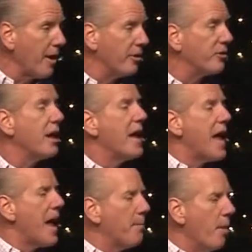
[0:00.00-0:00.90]
others,
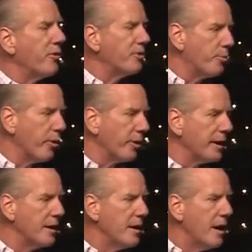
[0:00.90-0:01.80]
and most
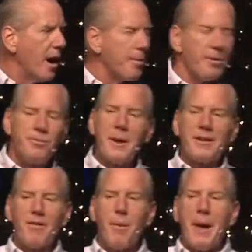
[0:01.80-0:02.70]
importantly, our
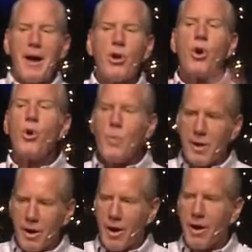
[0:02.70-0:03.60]
perspective about who
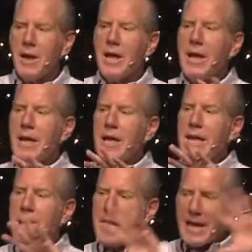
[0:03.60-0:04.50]
we are
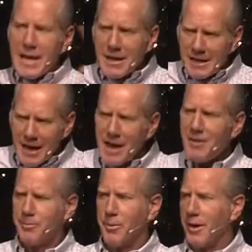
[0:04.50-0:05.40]
in
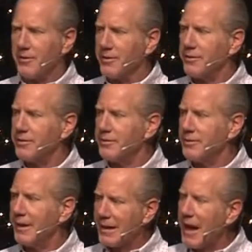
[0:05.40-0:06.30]
God's presence,
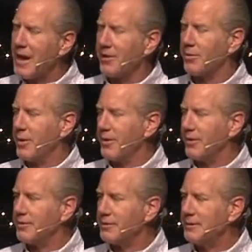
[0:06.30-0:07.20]
that God is with
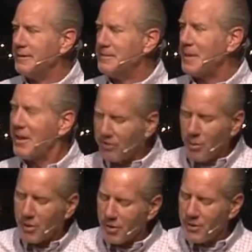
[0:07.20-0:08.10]
us. And so
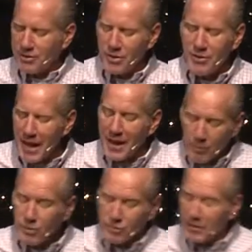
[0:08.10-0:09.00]
we're going to do that,
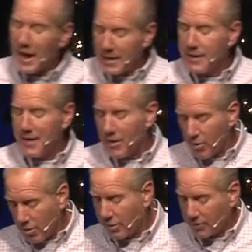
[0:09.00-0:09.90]
and we'll do that in that
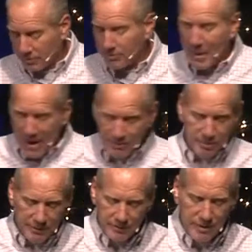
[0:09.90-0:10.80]
order Christmas past,
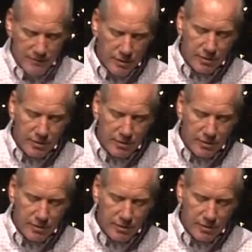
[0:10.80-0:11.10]
present, and